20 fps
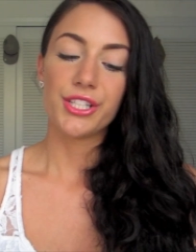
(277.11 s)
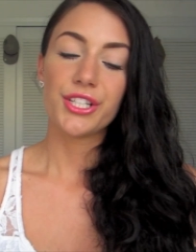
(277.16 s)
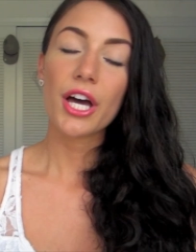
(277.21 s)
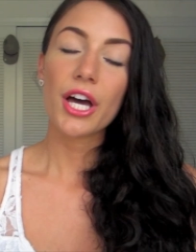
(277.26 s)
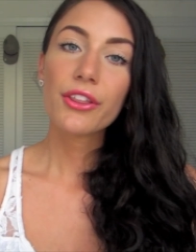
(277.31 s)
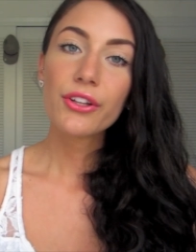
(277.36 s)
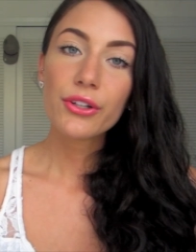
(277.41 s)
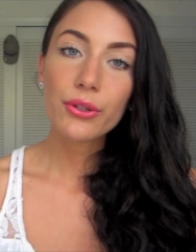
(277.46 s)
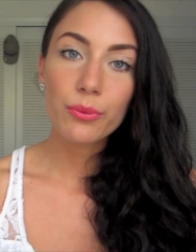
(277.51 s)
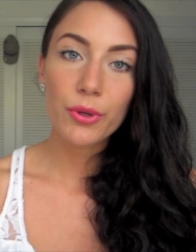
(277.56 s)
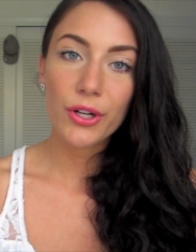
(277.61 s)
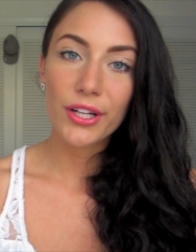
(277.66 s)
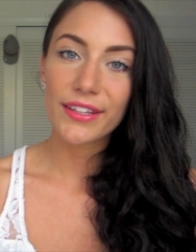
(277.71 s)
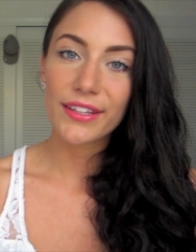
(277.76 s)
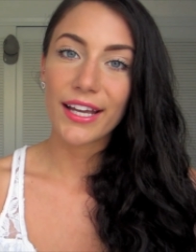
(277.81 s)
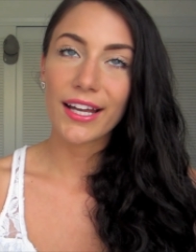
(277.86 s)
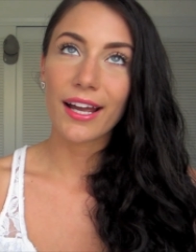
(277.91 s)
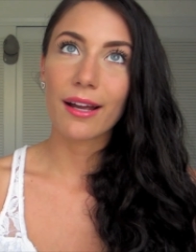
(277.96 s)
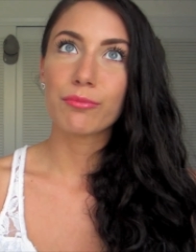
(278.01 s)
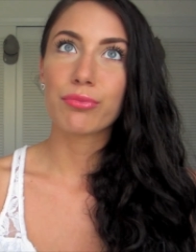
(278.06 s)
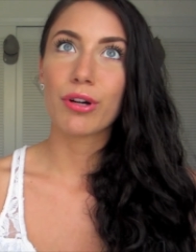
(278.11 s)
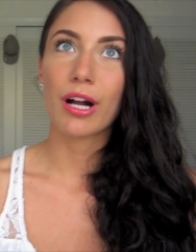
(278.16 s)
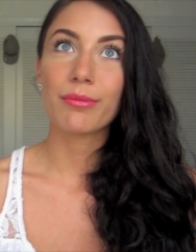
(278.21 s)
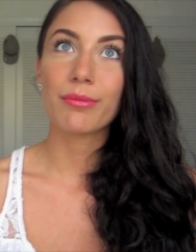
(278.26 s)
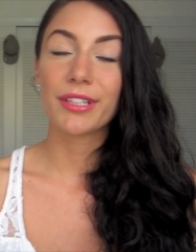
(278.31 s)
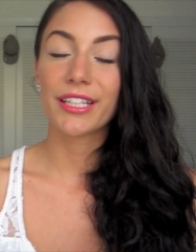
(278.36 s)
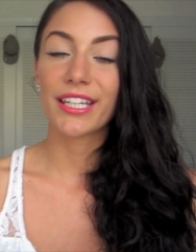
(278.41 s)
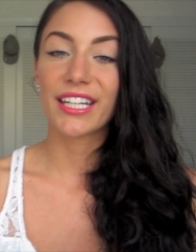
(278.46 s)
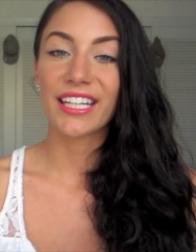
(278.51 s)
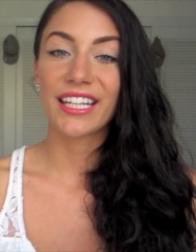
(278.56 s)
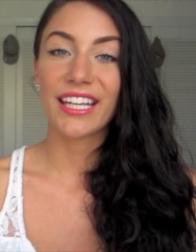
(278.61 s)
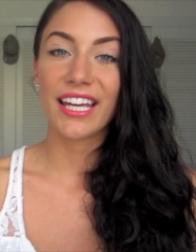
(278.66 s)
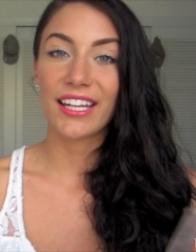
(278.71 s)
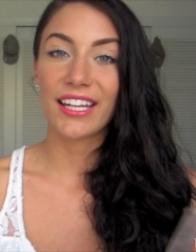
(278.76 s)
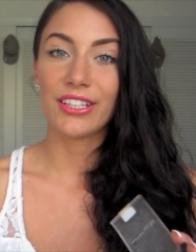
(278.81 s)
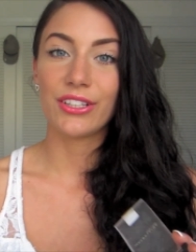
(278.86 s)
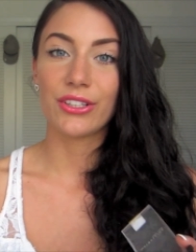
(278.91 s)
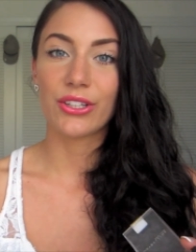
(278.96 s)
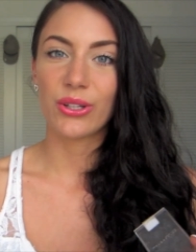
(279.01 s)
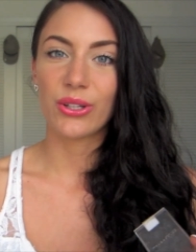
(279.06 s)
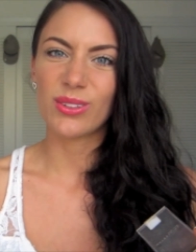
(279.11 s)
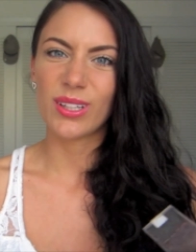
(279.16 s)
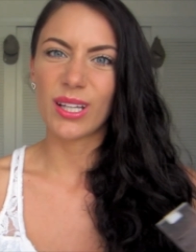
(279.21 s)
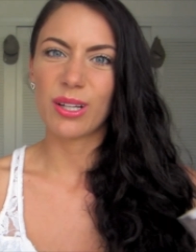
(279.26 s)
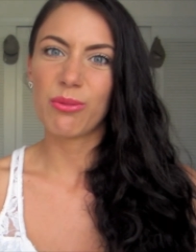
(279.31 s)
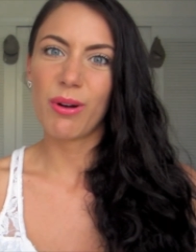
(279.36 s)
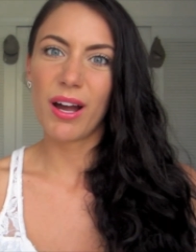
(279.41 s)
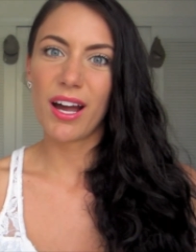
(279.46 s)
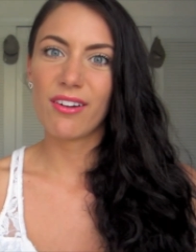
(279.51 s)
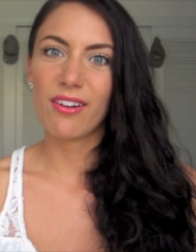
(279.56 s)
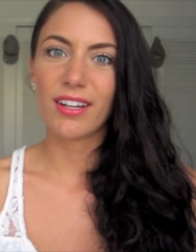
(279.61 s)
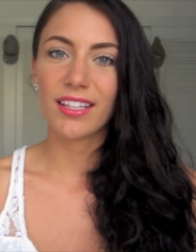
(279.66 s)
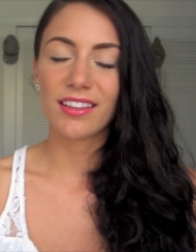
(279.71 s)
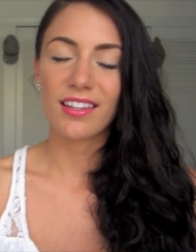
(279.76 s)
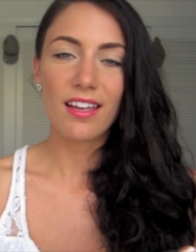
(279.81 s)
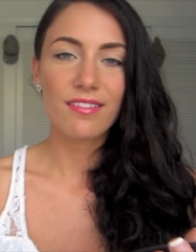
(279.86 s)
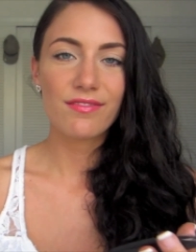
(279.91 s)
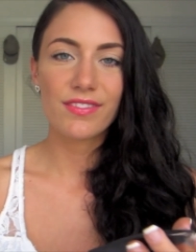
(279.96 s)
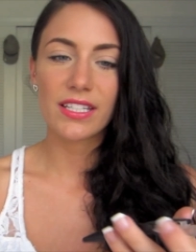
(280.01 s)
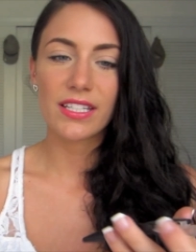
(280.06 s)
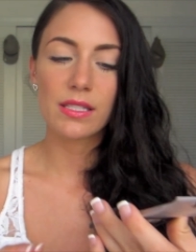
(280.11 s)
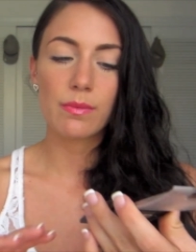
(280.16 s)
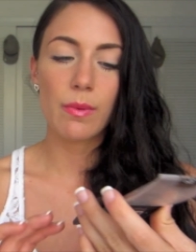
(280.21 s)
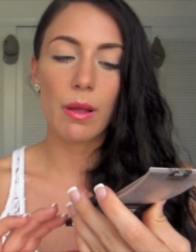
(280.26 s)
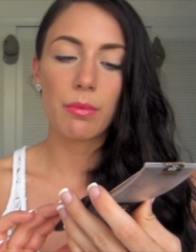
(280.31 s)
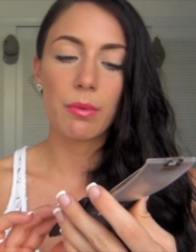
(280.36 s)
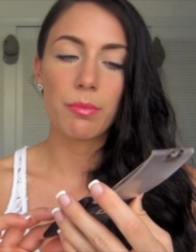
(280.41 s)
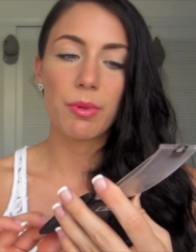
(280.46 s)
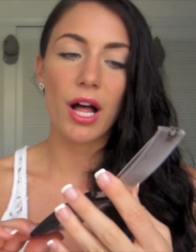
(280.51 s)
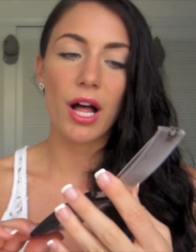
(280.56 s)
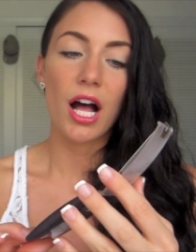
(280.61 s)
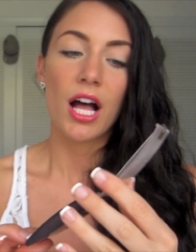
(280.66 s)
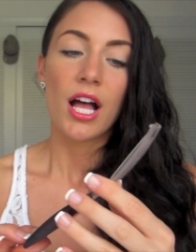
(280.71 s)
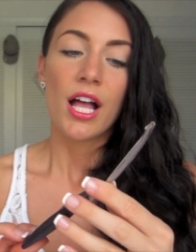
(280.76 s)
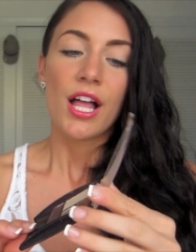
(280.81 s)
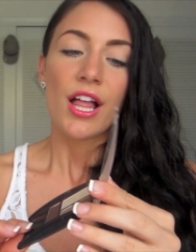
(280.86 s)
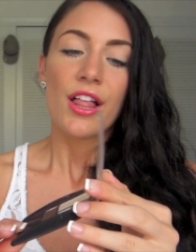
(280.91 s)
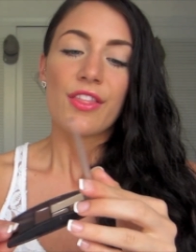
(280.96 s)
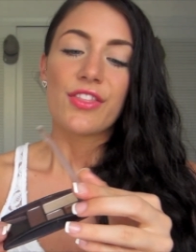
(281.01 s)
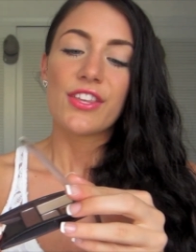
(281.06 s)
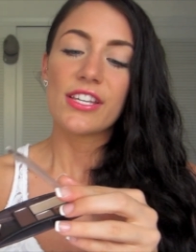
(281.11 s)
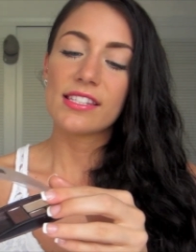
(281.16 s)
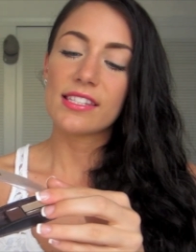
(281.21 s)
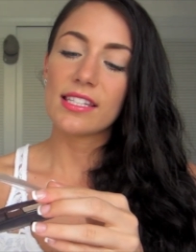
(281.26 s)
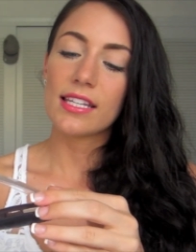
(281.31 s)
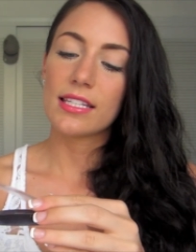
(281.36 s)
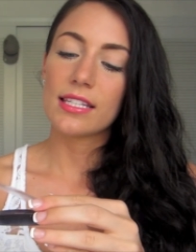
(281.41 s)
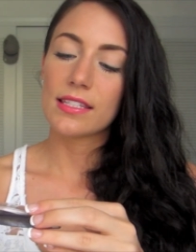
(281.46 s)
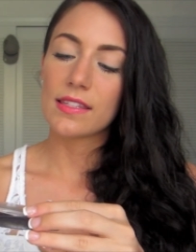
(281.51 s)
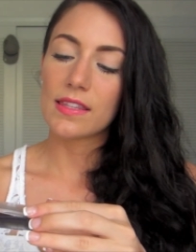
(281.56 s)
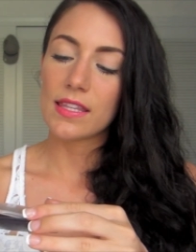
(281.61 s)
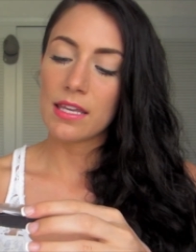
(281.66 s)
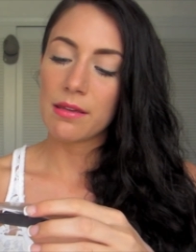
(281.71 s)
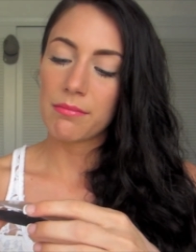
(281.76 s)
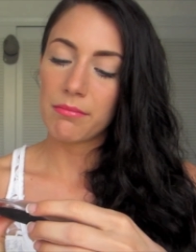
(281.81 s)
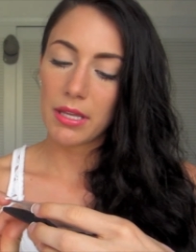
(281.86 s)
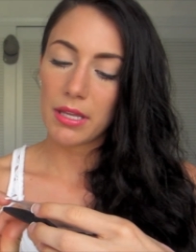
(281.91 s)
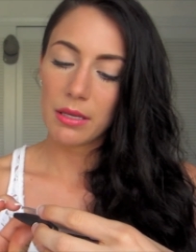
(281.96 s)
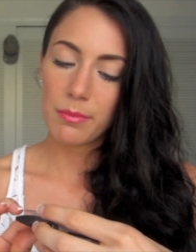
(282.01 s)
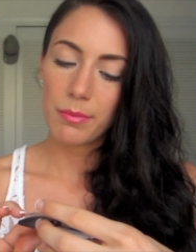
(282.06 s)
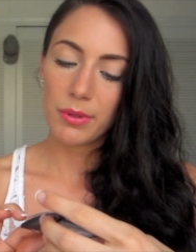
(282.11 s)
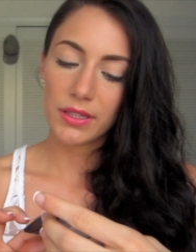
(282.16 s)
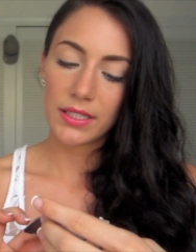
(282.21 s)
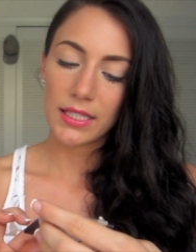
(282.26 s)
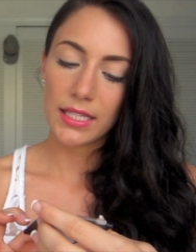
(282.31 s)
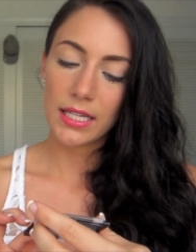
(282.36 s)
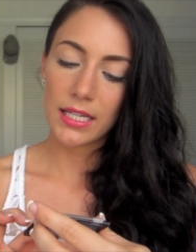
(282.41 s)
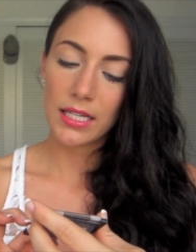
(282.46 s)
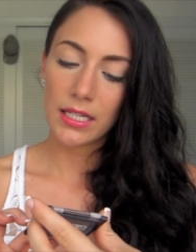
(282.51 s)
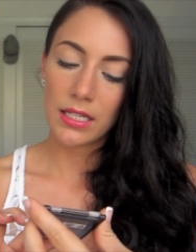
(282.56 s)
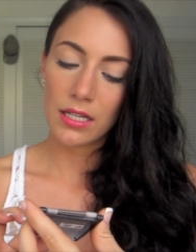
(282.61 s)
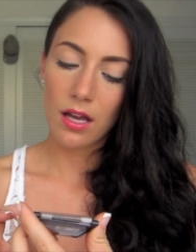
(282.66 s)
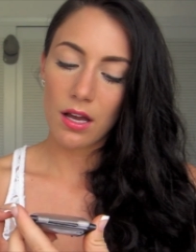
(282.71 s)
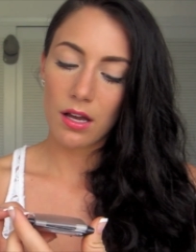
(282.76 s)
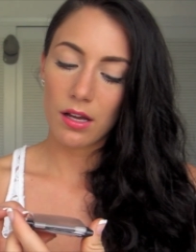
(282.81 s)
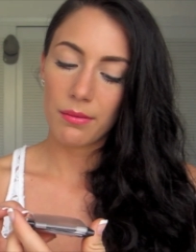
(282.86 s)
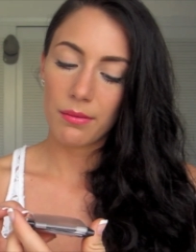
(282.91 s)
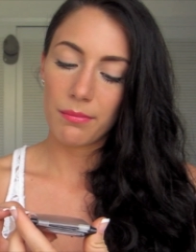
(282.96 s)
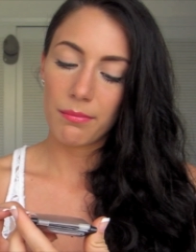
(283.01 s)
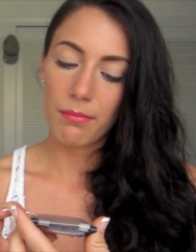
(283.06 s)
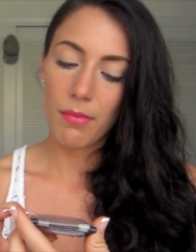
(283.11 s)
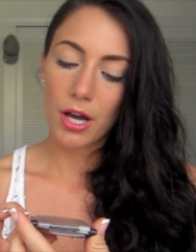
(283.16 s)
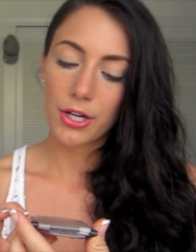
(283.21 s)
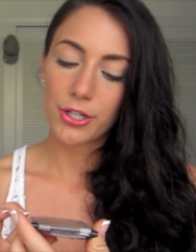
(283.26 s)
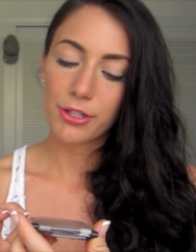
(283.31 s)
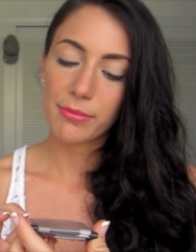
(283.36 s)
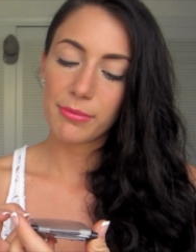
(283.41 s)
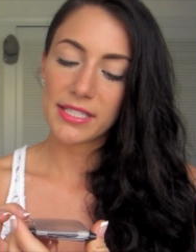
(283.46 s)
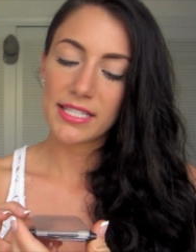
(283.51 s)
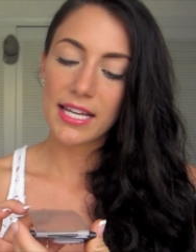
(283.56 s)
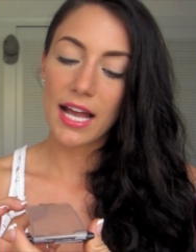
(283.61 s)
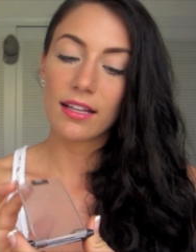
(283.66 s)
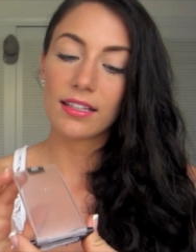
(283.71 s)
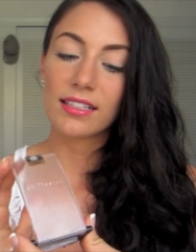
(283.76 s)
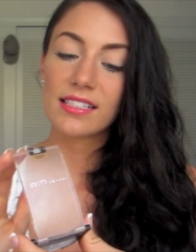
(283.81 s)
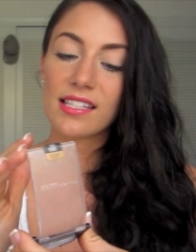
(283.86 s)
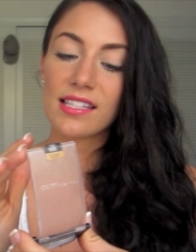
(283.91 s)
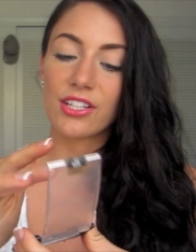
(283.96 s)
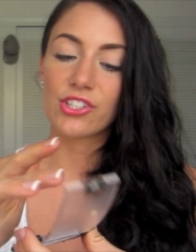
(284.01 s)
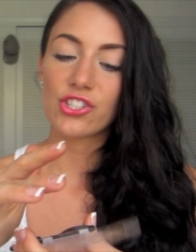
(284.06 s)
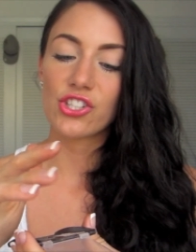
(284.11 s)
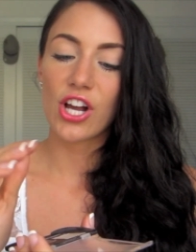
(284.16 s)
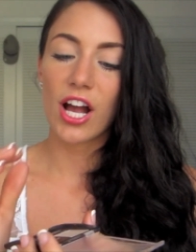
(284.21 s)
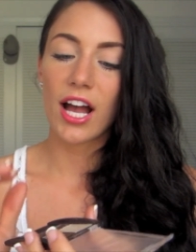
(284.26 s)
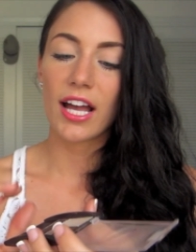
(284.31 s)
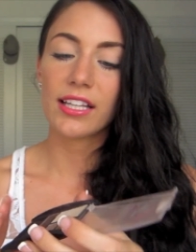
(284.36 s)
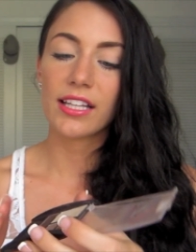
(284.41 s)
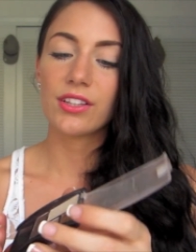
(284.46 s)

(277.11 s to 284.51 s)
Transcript: Another one that I'm probably gonna get, you know, like, wow, I love this, blah blah blah, this is the Maybelline Modern Metallics in Chai